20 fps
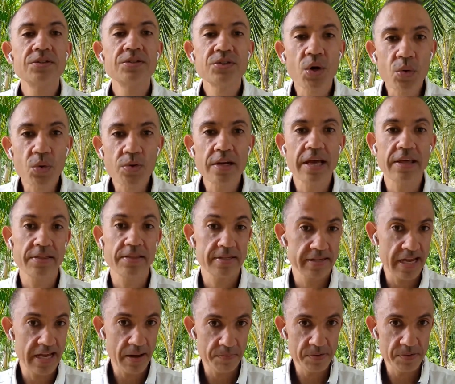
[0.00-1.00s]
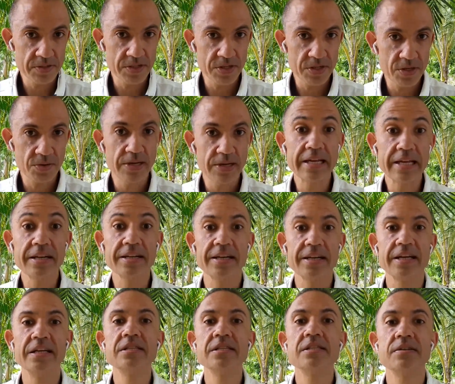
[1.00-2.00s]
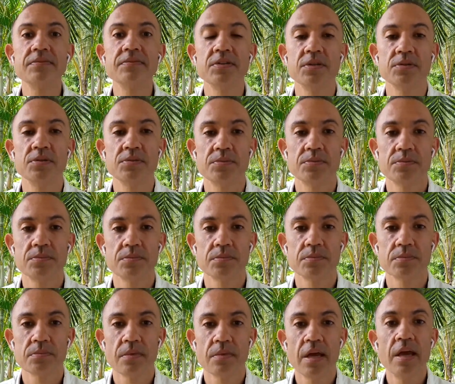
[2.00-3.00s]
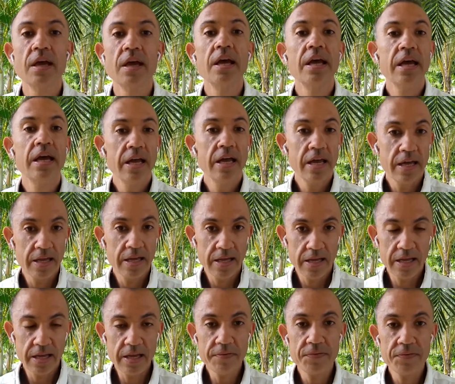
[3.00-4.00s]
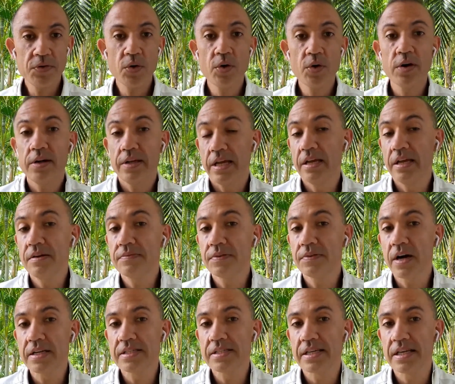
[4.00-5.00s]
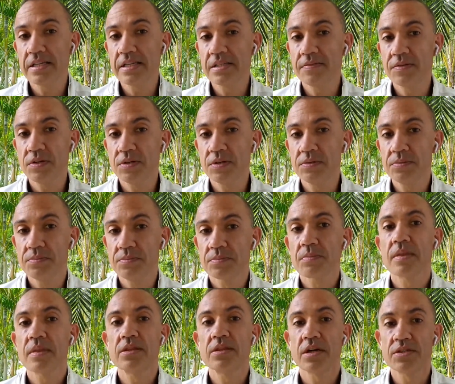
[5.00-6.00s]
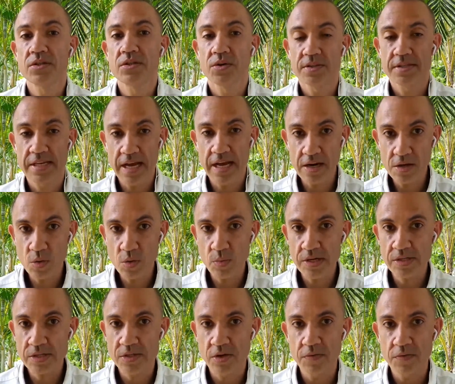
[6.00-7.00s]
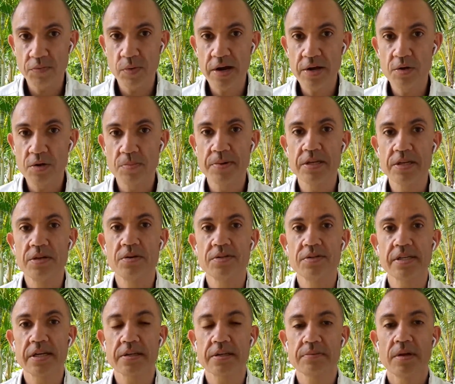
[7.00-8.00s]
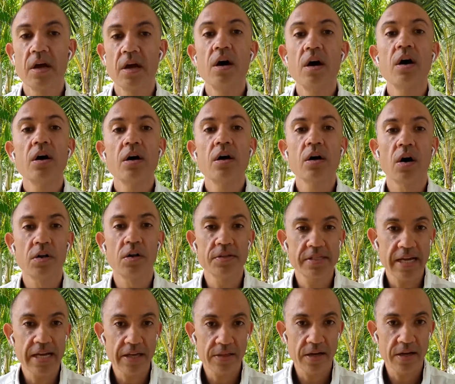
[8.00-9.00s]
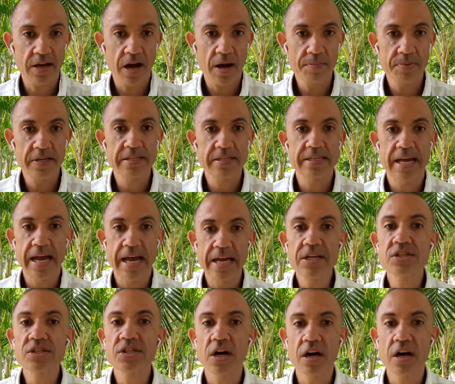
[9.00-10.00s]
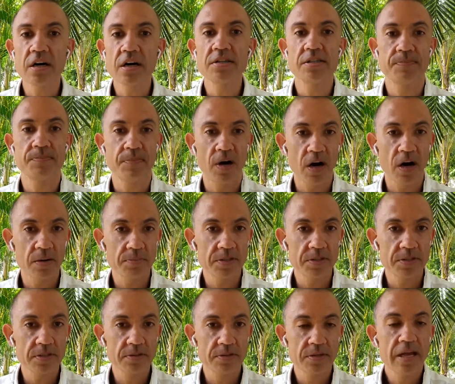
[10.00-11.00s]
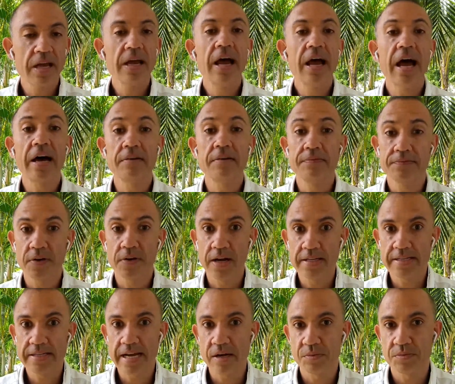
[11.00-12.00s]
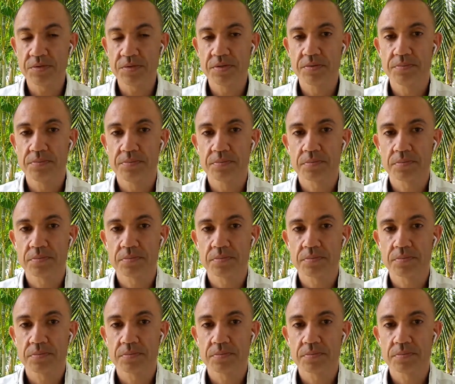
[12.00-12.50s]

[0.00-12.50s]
don't let this happen to you in an interview. If your invite to interview does not tell you which software you'll be using, contact the company's HR department and find out.